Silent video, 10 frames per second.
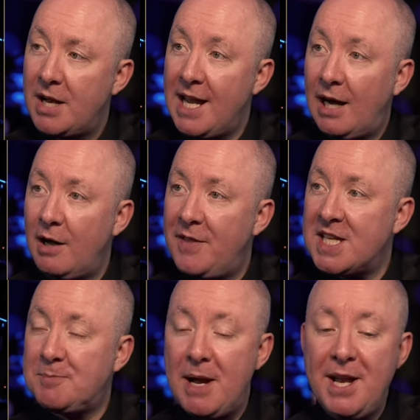Now, if they're
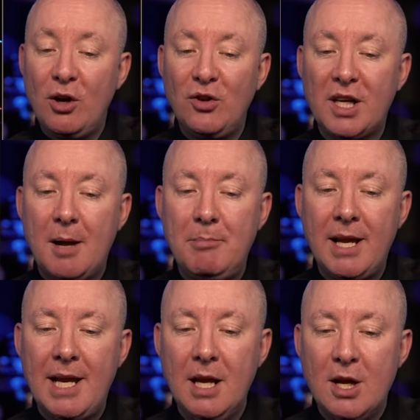spending on the
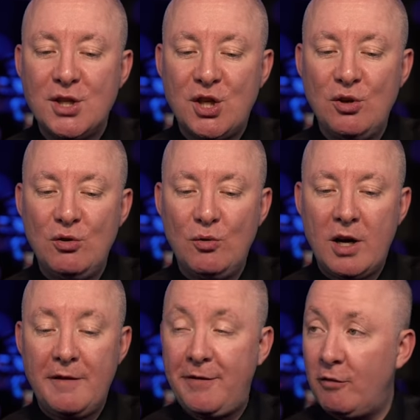company
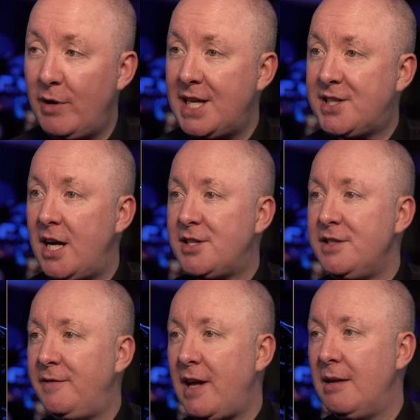for research
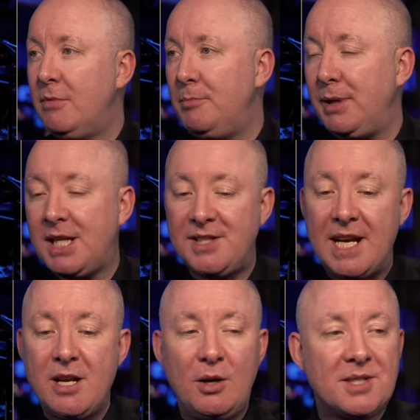and development because
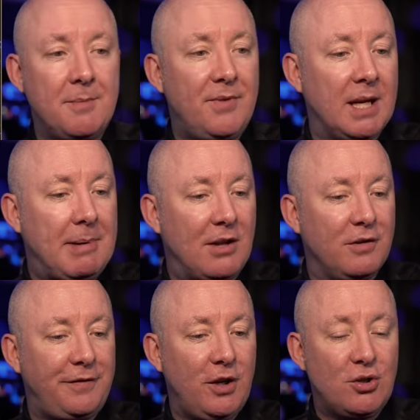they know something
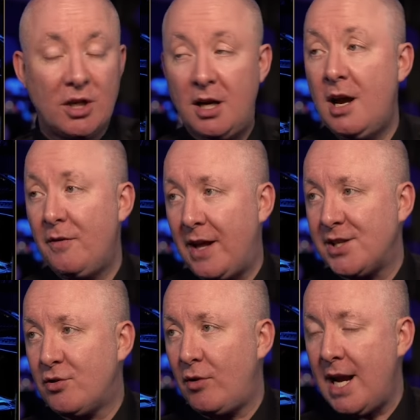about the future,
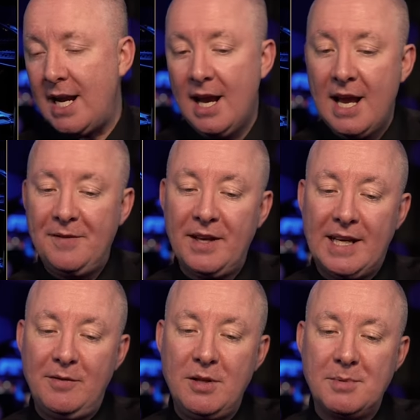that's great. If they're
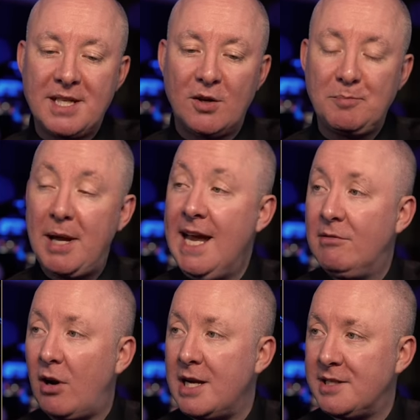giving themselves
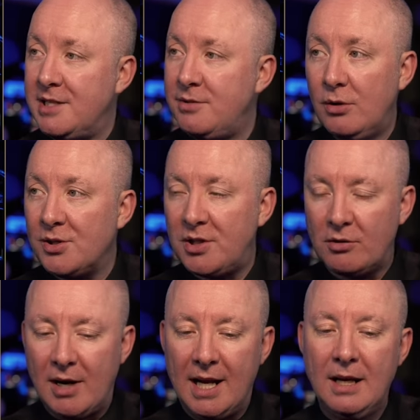pay rises, not
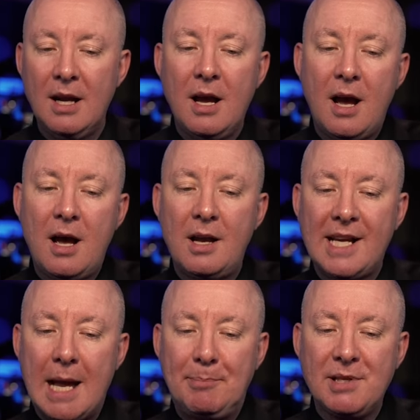so great.
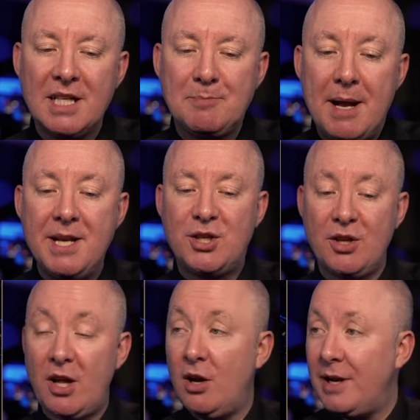Capital
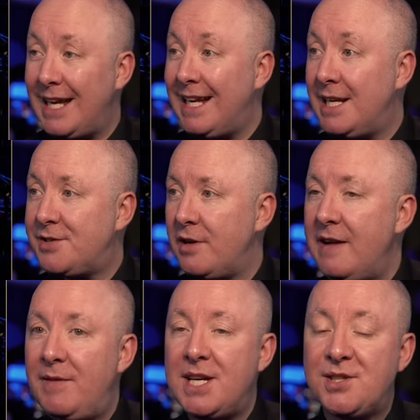expenditure, though, is
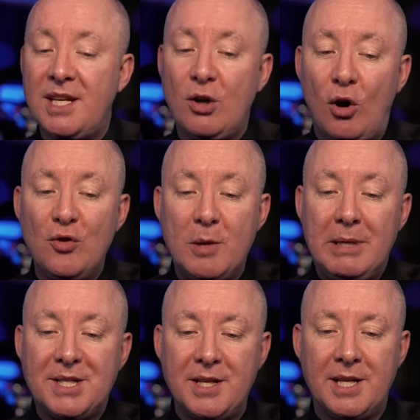investing on the
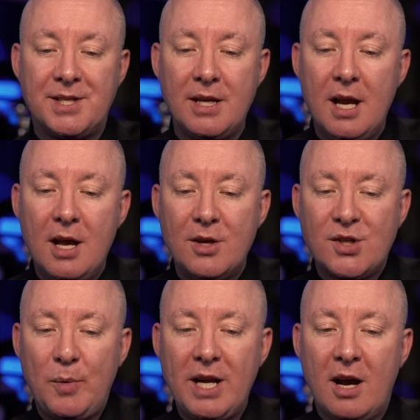business.
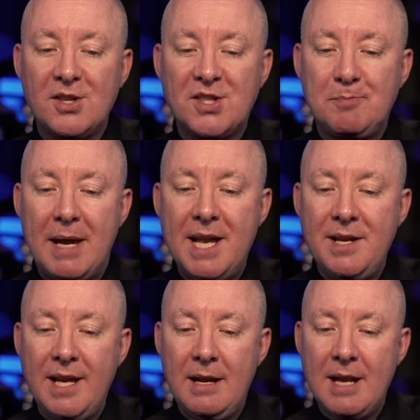So we are
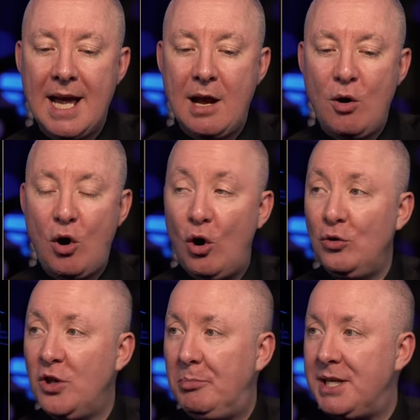spending now
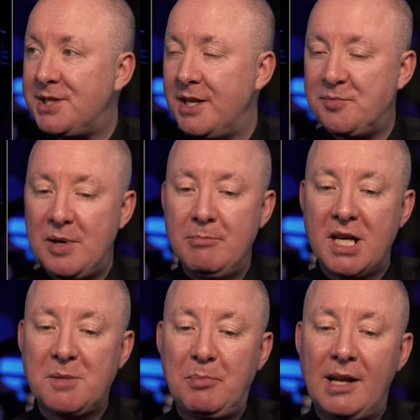on the business. We
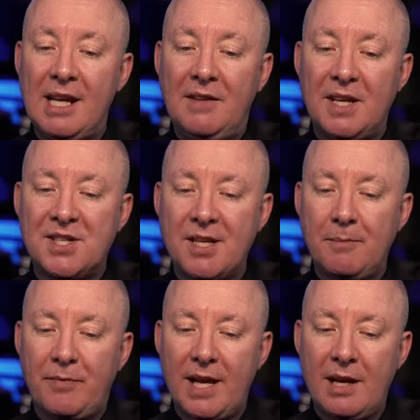must believe there's
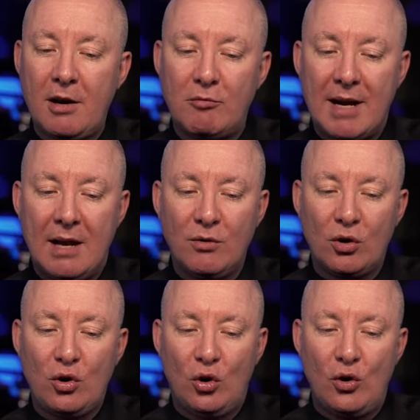something around the
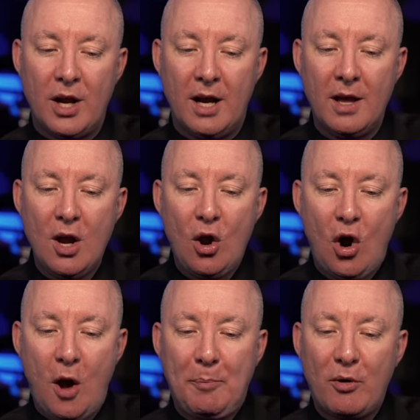corner.
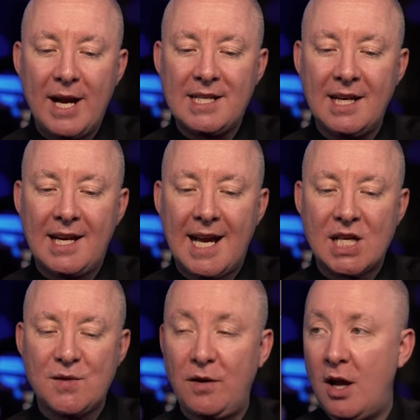Operating
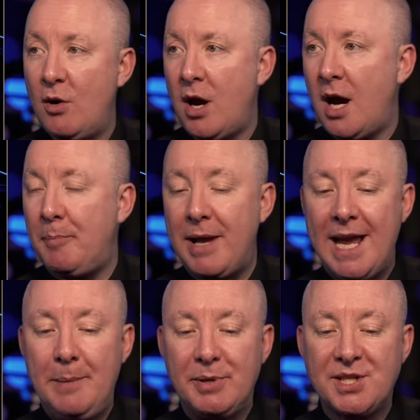cash flow up
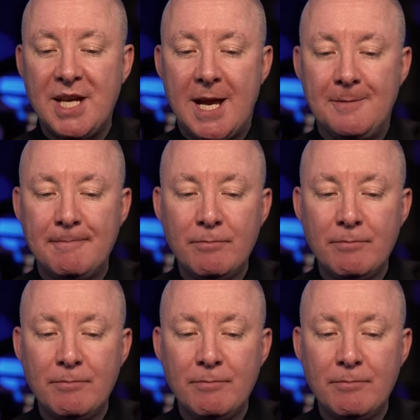8%.